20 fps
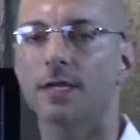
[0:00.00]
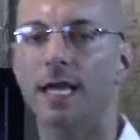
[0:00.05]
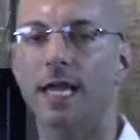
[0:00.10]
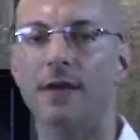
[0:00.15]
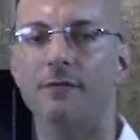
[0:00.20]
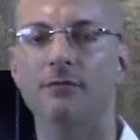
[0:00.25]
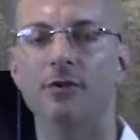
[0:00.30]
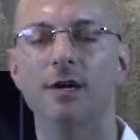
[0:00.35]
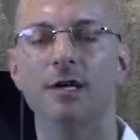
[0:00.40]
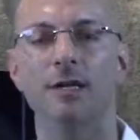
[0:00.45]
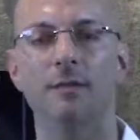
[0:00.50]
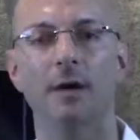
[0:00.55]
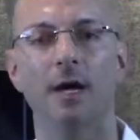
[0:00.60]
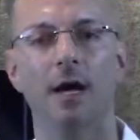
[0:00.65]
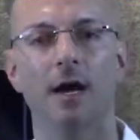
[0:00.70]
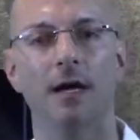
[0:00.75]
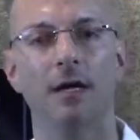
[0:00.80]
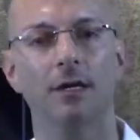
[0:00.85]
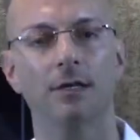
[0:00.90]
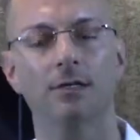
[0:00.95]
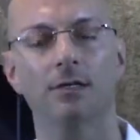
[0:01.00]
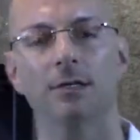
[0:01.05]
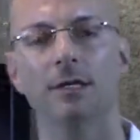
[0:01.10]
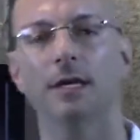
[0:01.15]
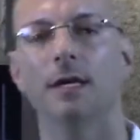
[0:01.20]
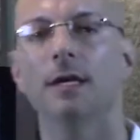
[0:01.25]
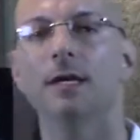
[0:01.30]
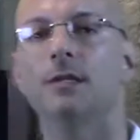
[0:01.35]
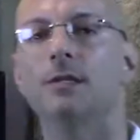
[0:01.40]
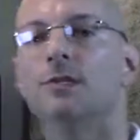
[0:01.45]
they gave her antibiotics,
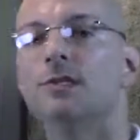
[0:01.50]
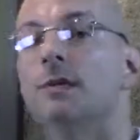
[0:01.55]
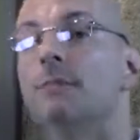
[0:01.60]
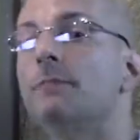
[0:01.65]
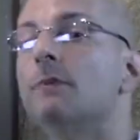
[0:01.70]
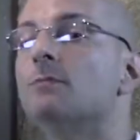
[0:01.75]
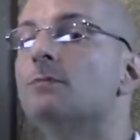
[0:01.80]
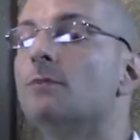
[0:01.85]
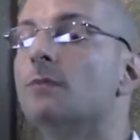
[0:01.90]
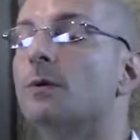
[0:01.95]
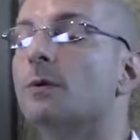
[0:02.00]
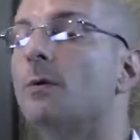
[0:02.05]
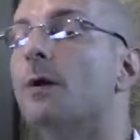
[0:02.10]
the symptoms went